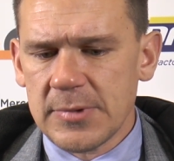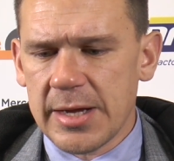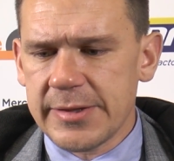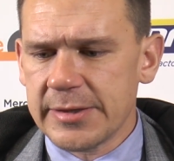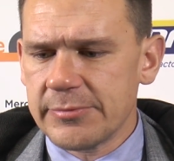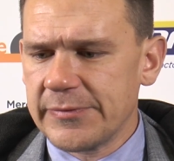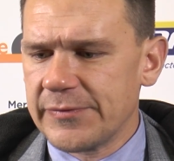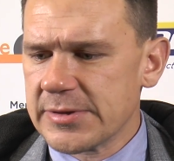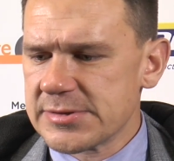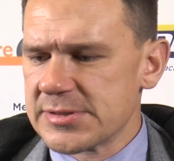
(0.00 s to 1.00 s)
I think we
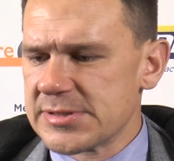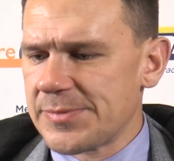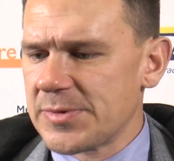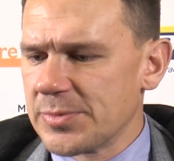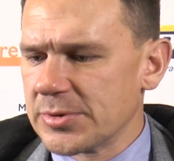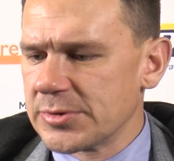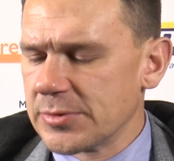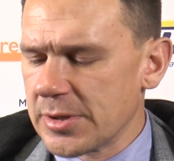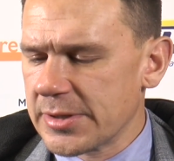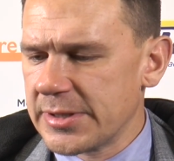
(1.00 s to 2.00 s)
fell susceptible to
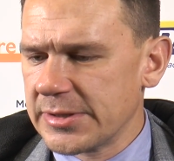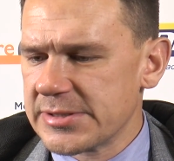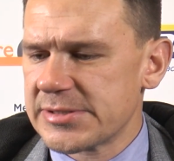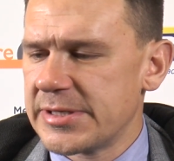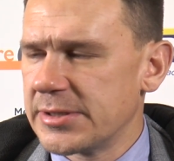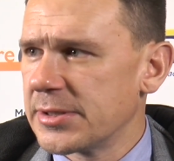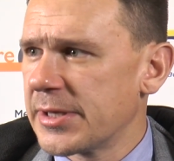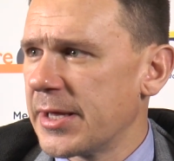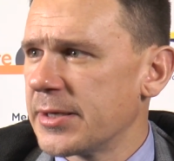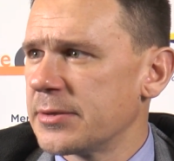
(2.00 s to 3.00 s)
our Achilles heel
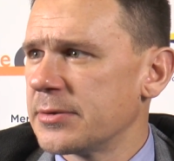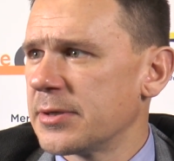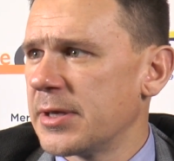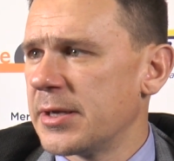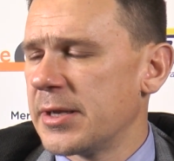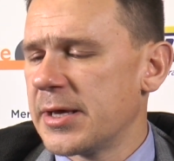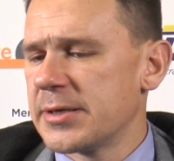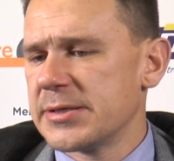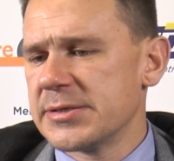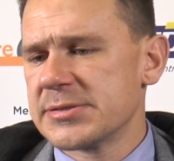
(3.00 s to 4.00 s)
again, and that
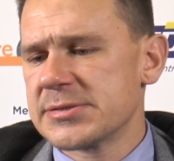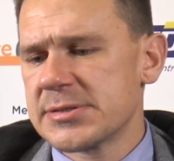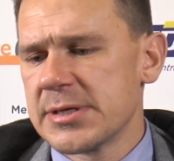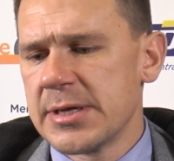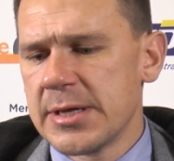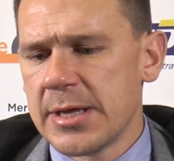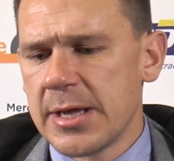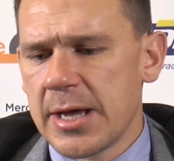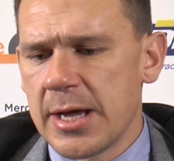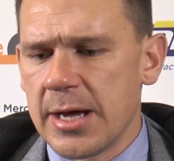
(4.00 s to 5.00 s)
is
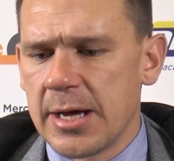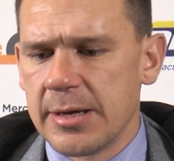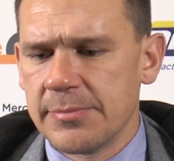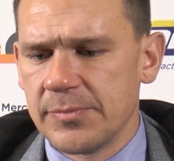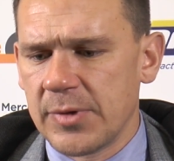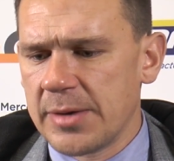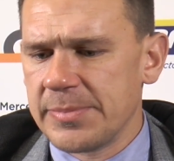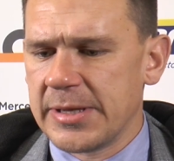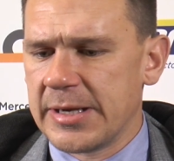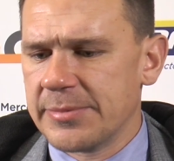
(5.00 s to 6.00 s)
not
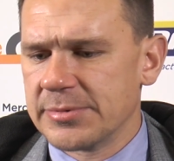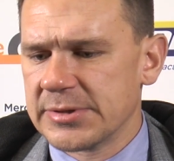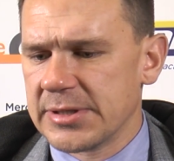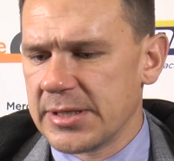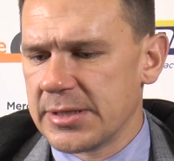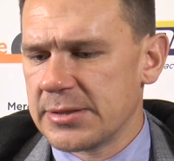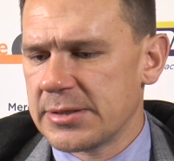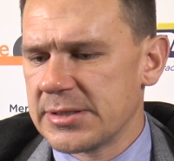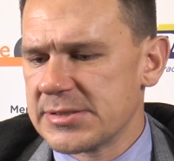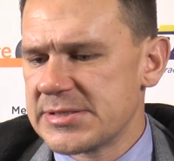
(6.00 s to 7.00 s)
being able
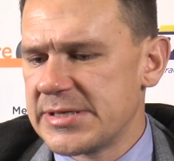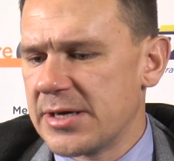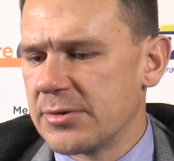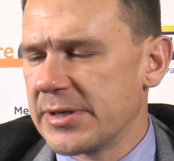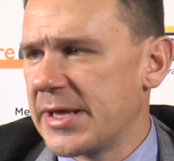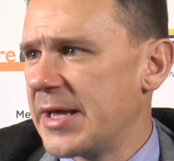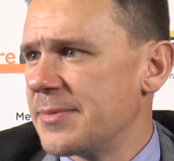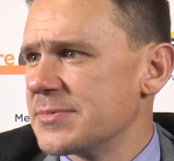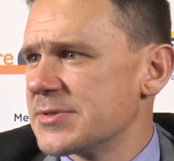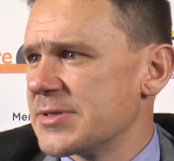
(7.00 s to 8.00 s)
to see out
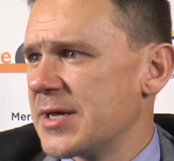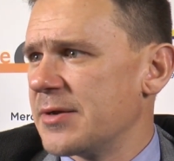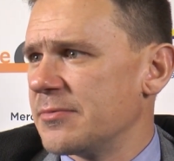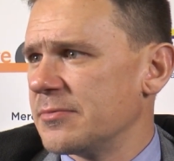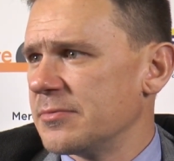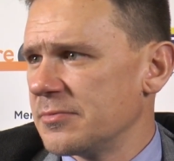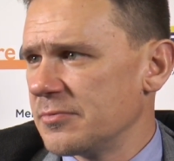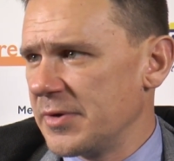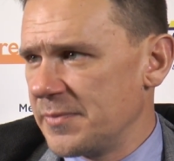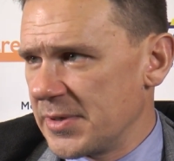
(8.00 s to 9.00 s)
games that
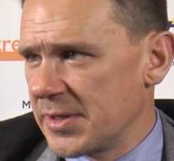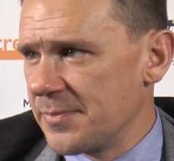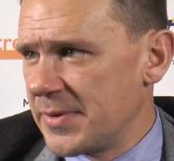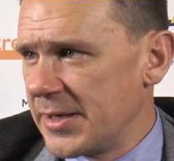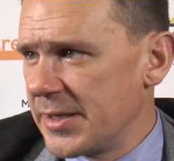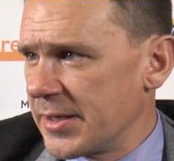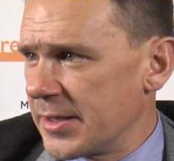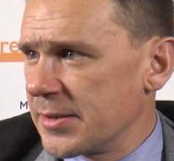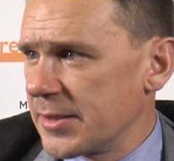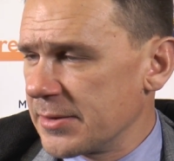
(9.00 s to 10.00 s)
we've been competing in.